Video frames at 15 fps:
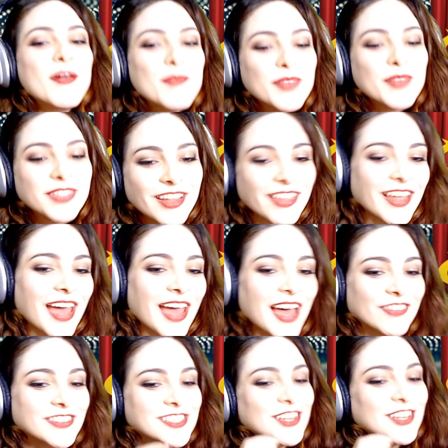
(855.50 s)
but the other
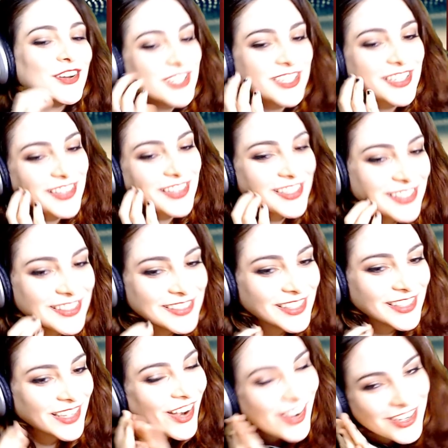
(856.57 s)
half is oh shit that sounds like
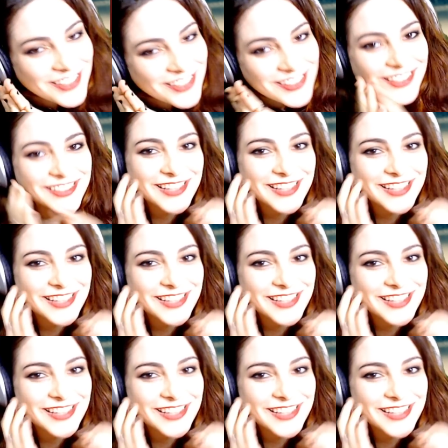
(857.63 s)
it hurts and it's